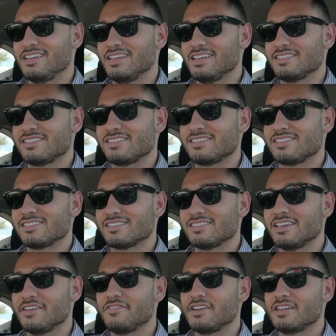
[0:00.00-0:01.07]
It's
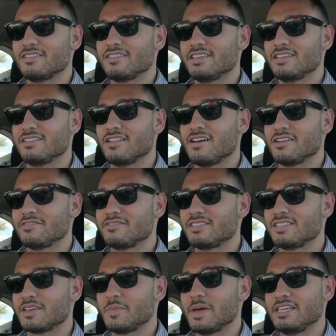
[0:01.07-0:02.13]
definitely a lot of
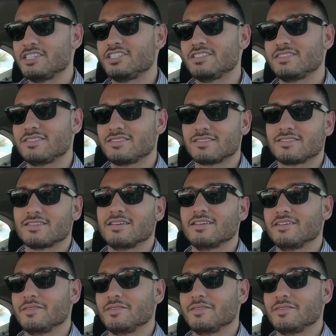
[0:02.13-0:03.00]
sick patients,